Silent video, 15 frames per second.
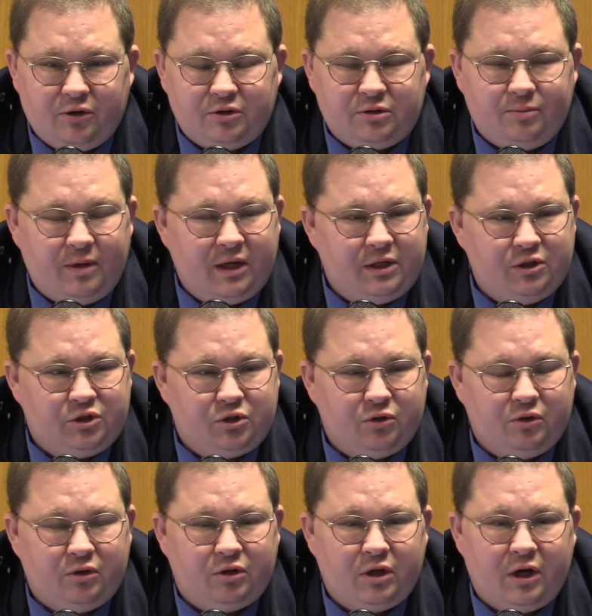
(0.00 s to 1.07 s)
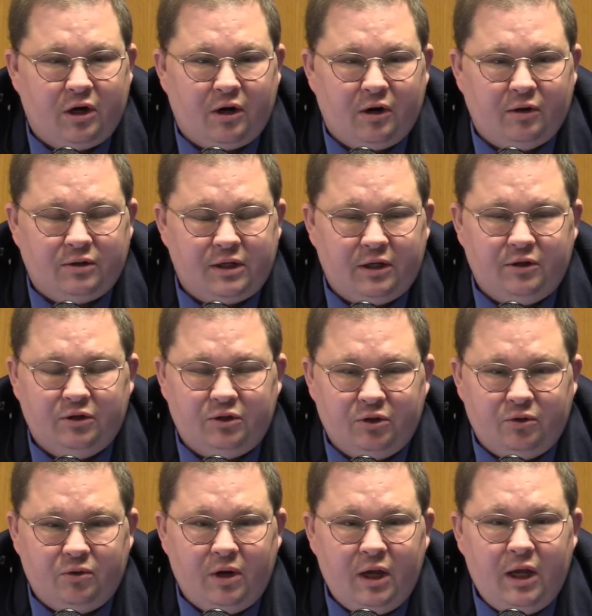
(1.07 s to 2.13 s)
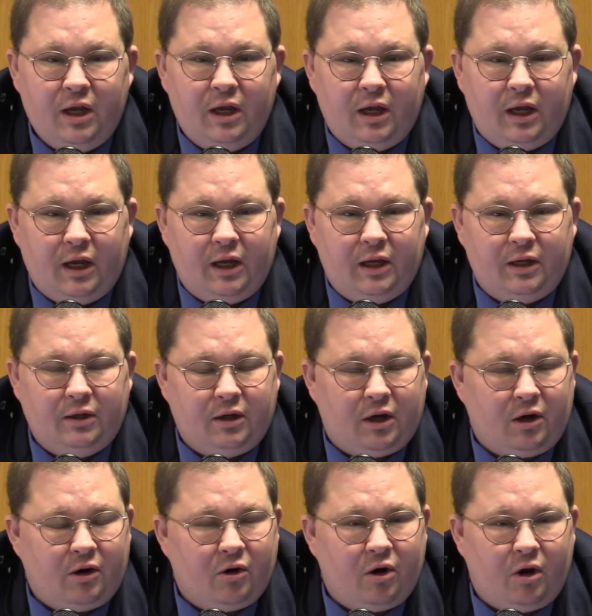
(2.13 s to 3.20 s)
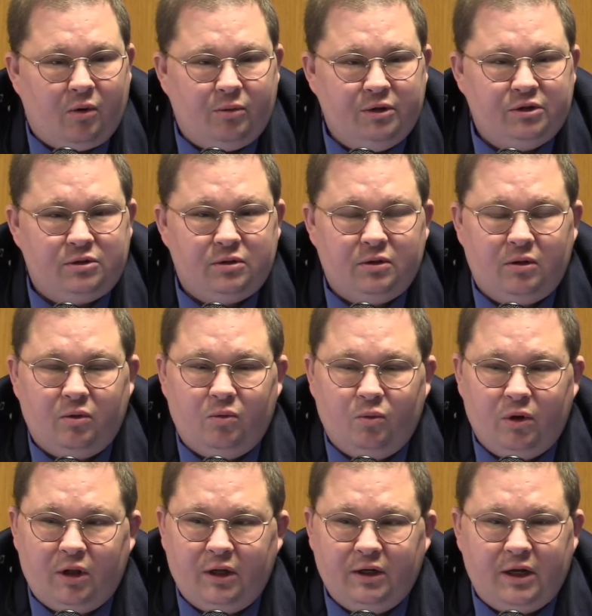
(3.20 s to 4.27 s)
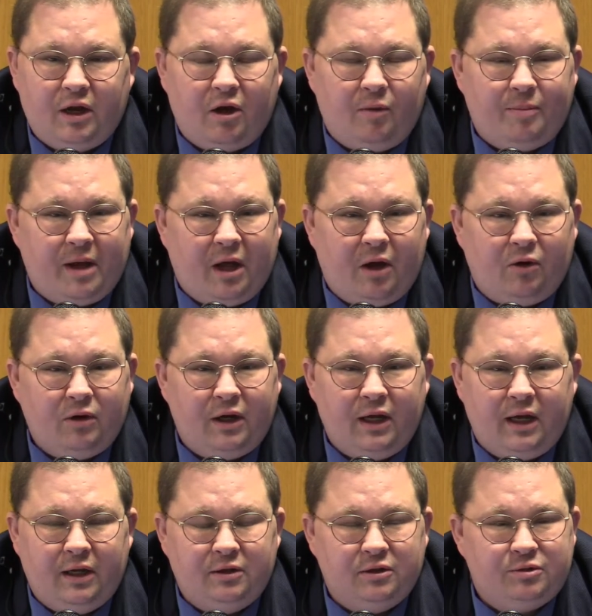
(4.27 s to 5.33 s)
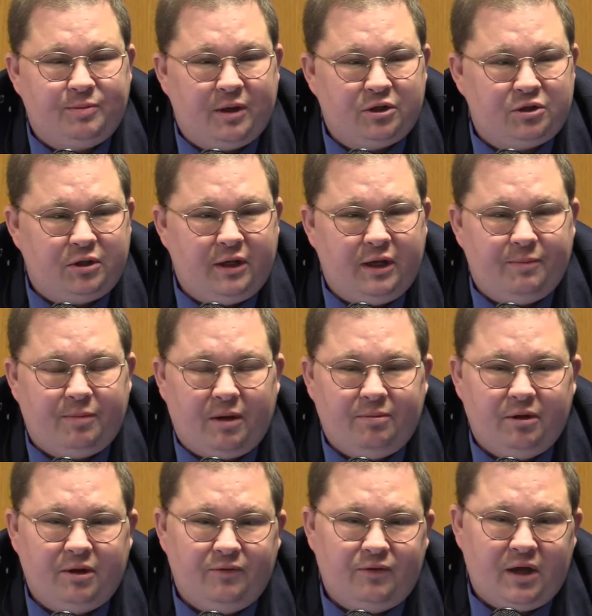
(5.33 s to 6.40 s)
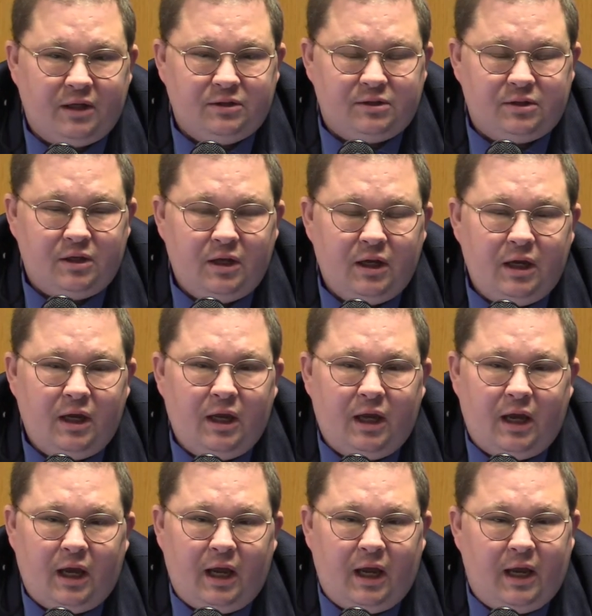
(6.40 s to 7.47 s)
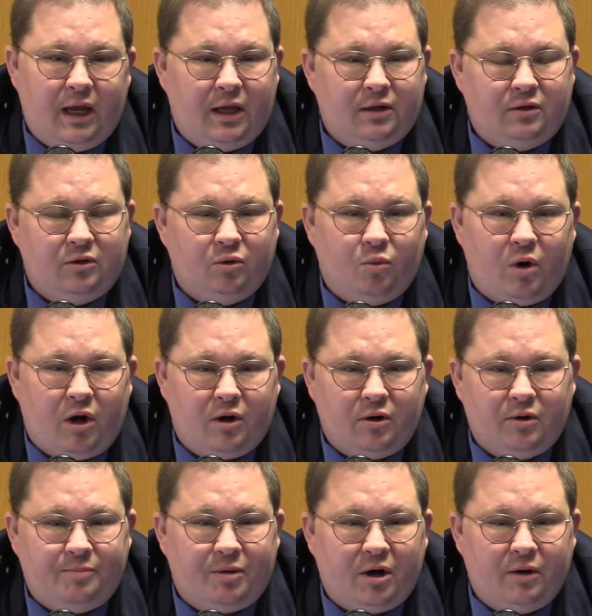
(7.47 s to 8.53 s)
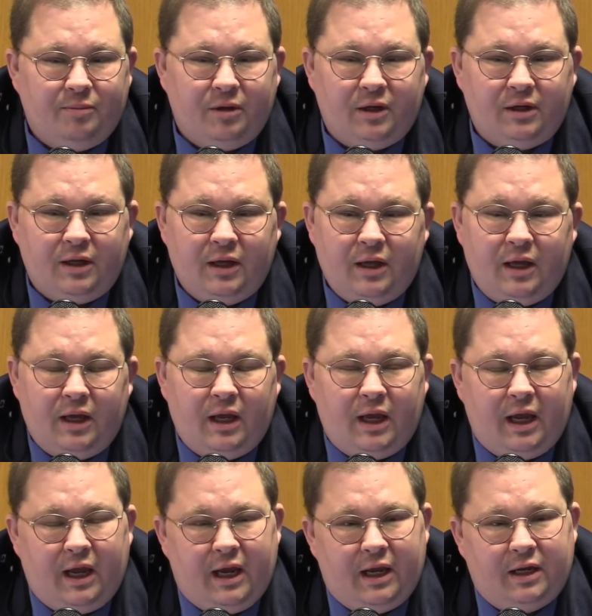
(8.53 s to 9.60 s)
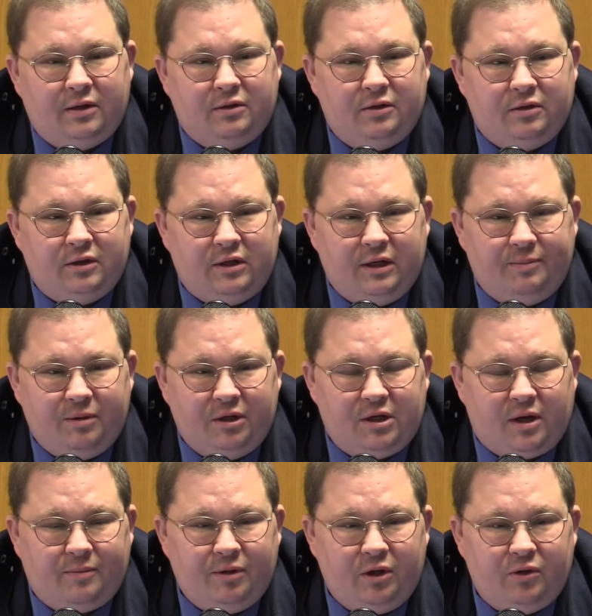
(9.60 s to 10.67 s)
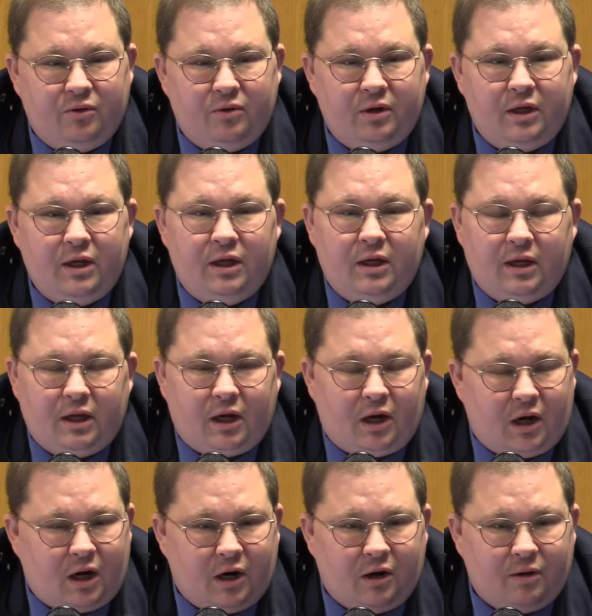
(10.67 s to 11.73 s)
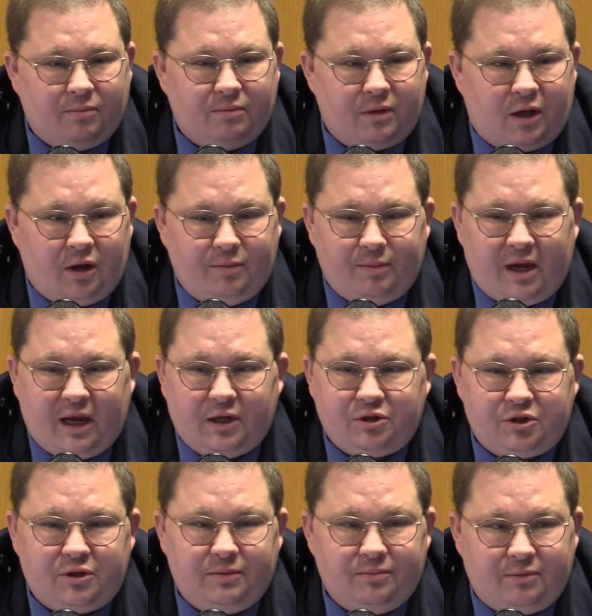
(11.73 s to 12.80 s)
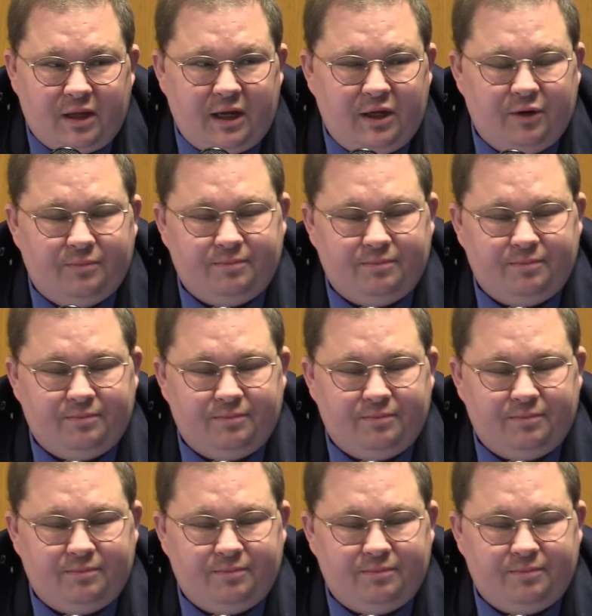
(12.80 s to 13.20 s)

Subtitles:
making sure that they are attended to and are always willing to help out, and especially at public events. And the water department and the DPW are unmatched. Thank you.